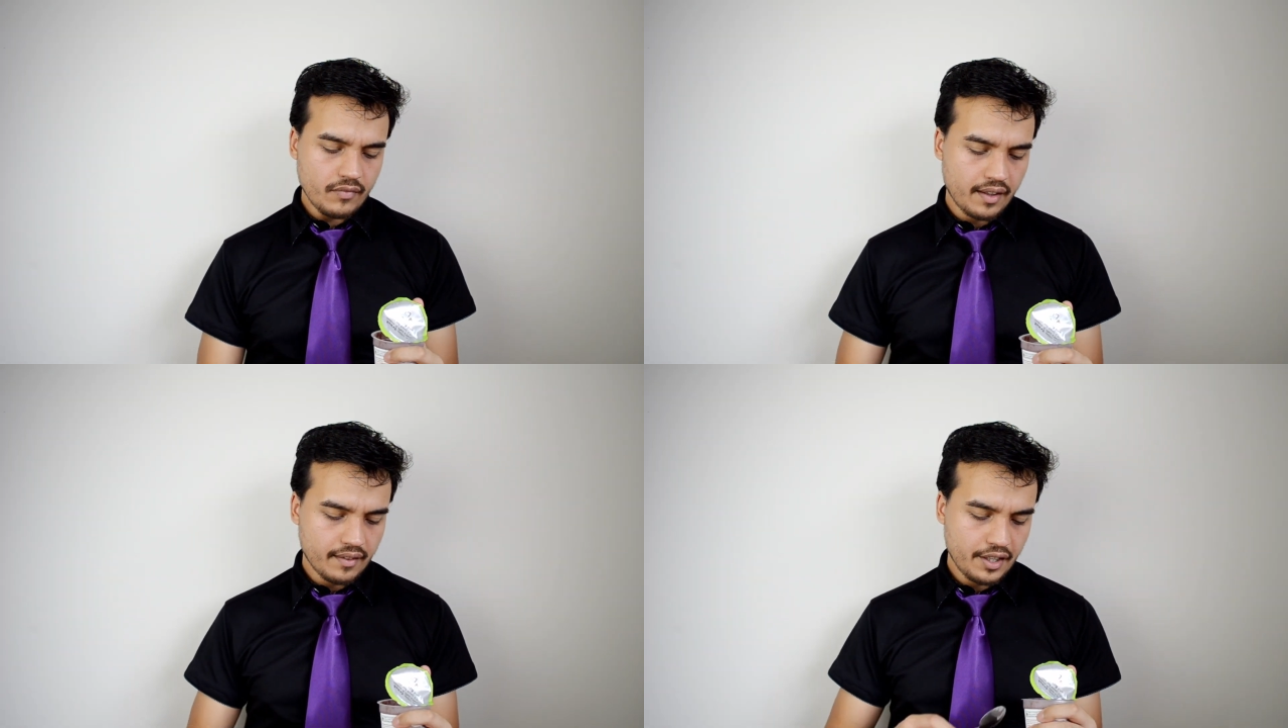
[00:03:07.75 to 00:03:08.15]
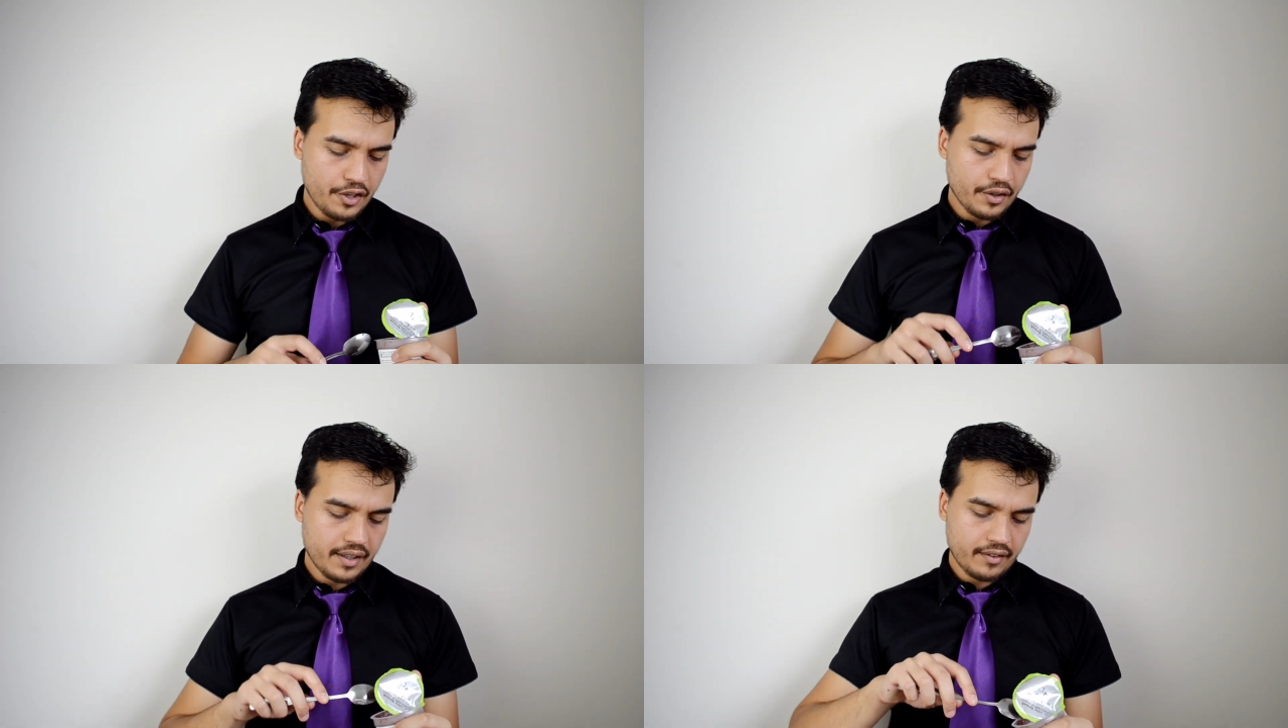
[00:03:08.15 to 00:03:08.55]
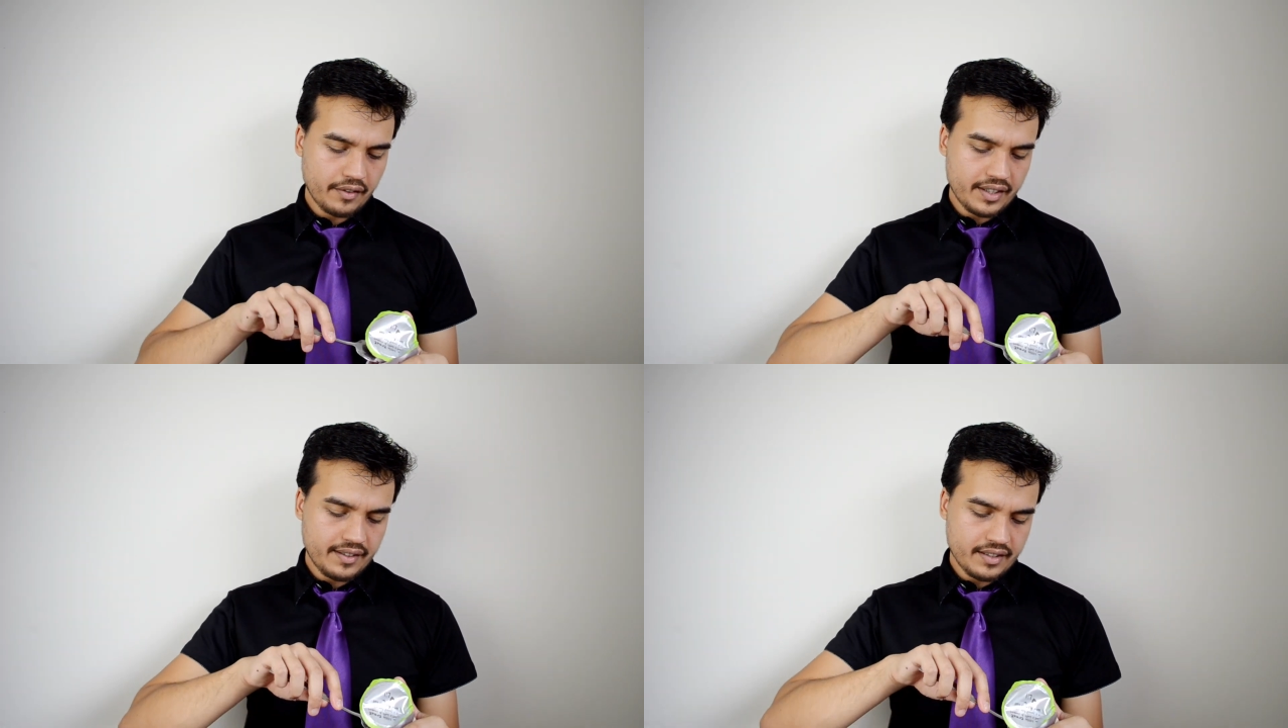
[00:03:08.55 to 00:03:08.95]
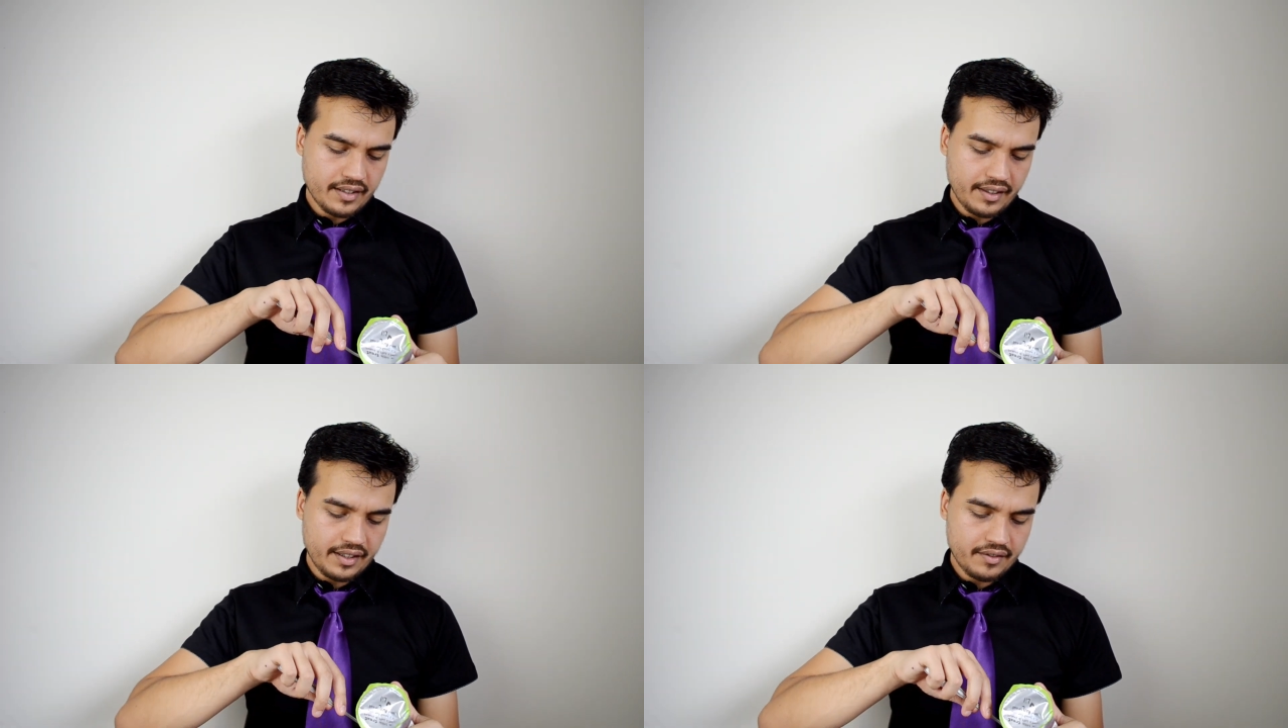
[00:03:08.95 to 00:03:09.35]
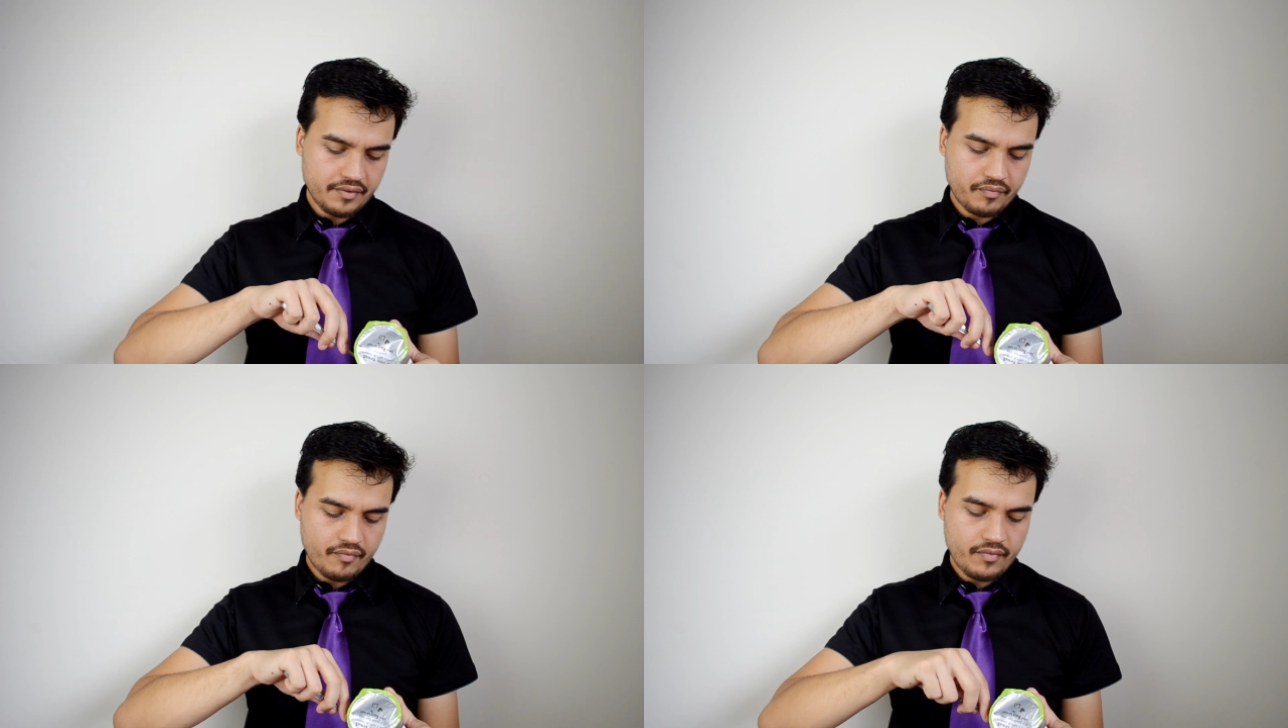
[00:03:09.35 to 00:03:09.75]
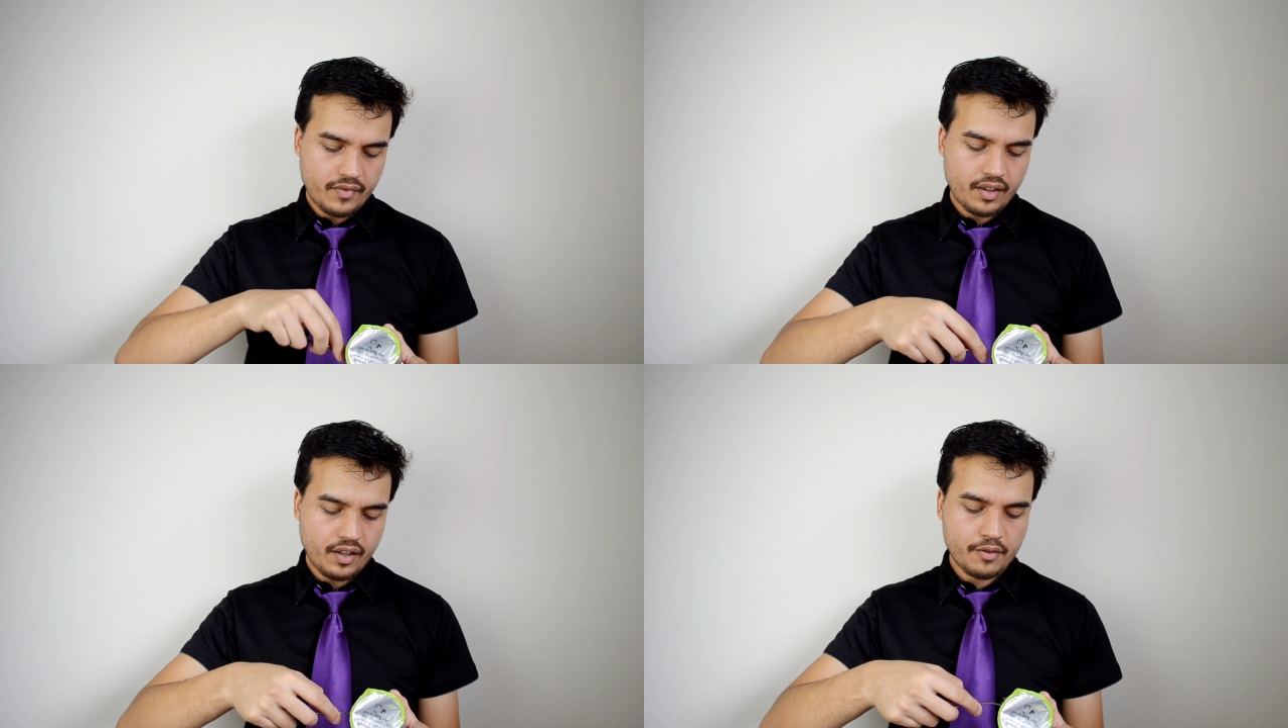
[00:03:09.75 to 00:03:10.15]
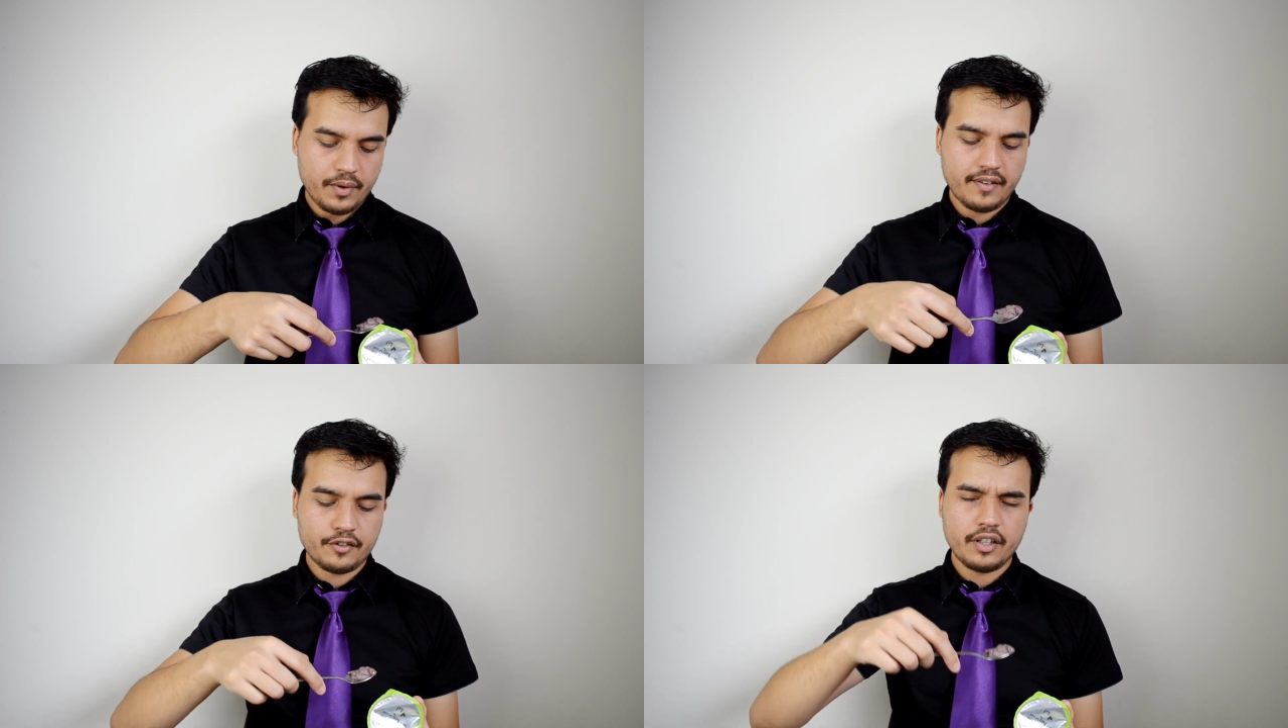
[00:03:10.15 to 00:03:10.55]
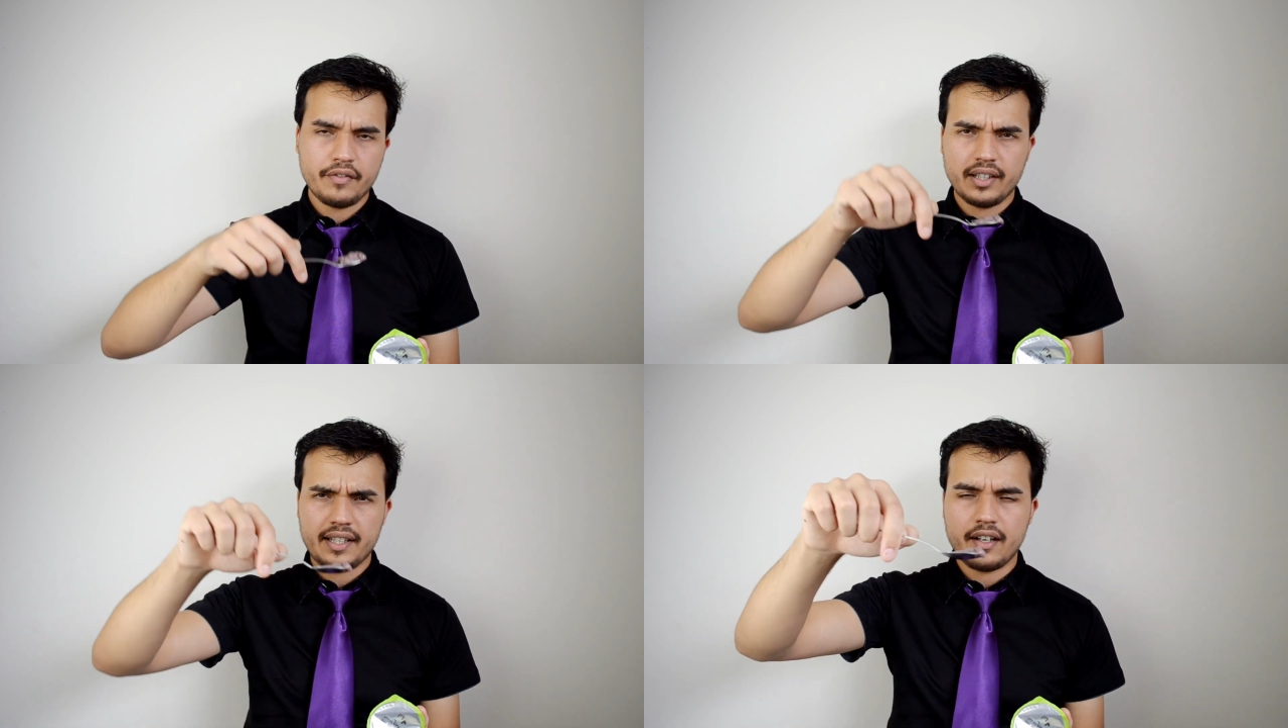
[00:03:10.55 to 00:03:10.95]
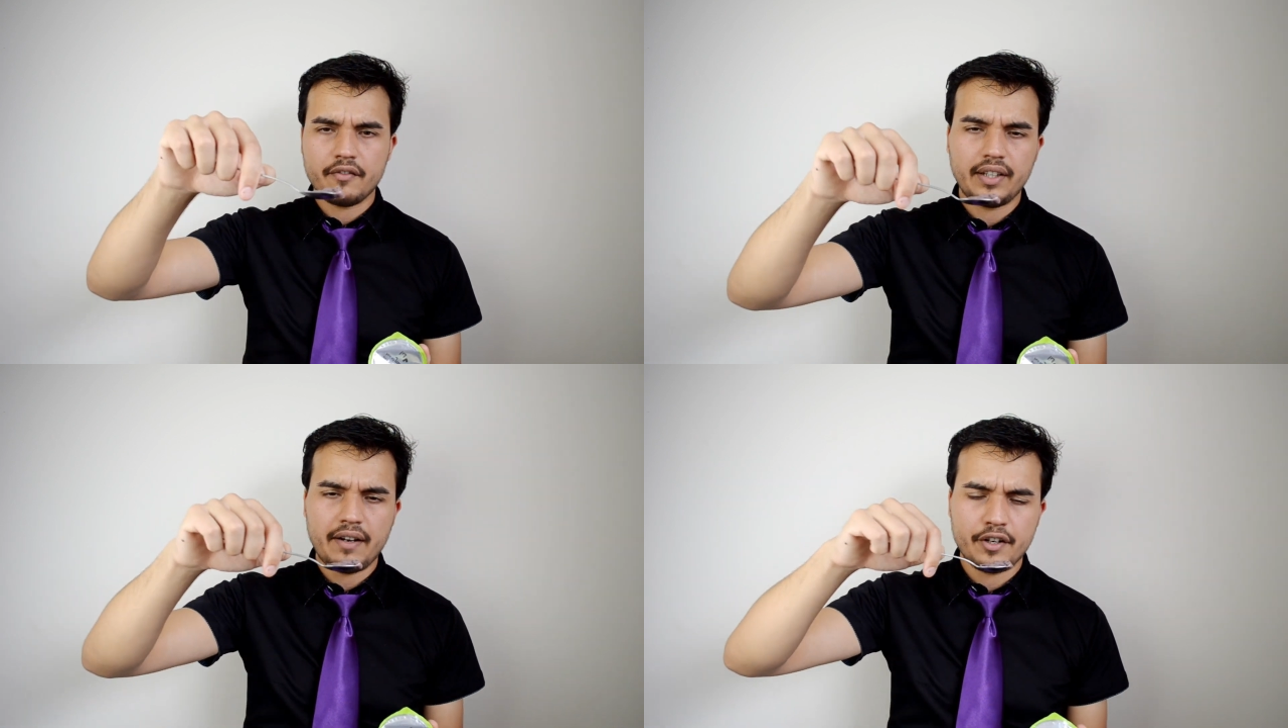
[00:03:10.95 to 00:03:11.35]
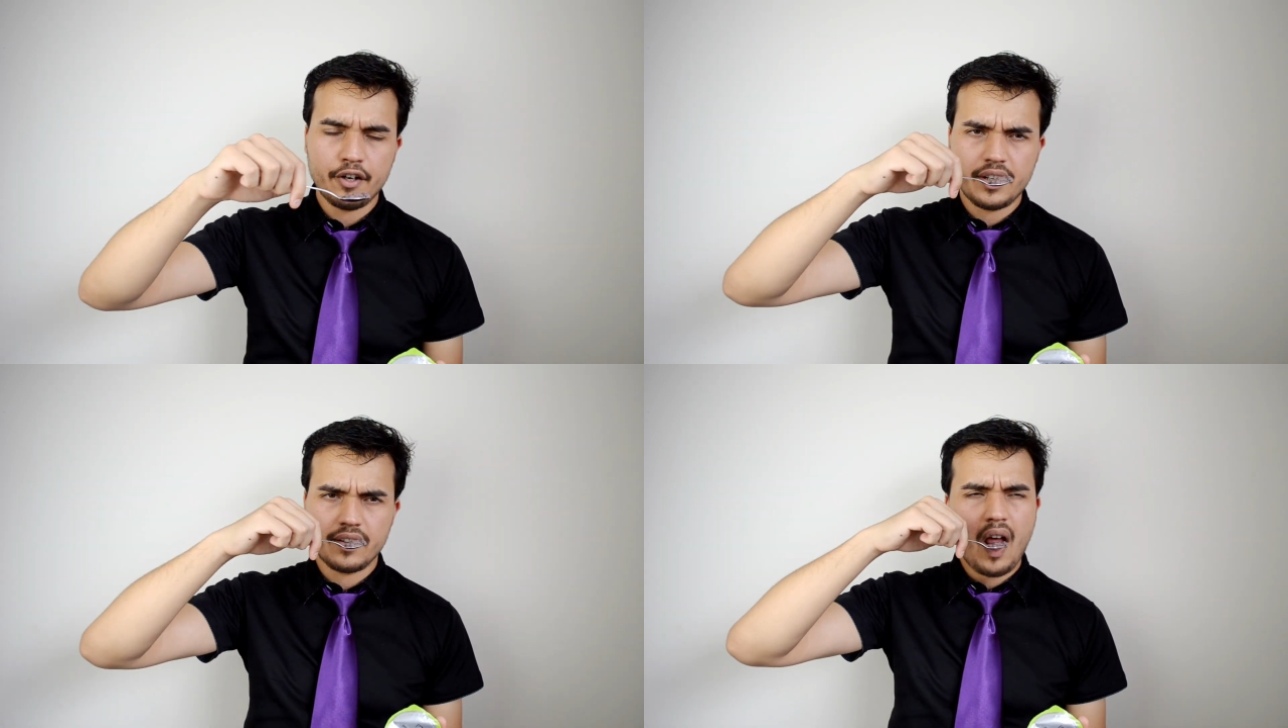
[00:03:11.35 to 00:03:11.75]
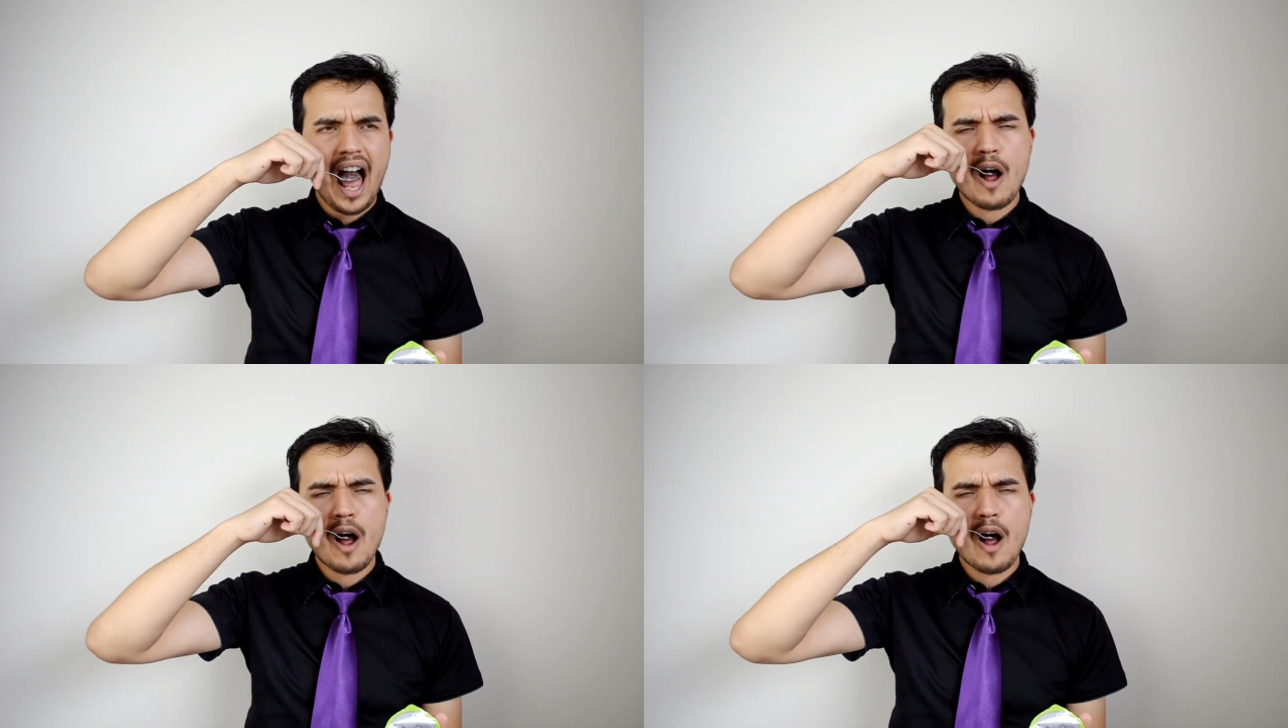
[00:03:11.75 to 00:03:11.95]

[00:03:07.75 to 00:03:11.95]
It's like a yogurt sort of consistency. It's really good if you like unflavored yogurt.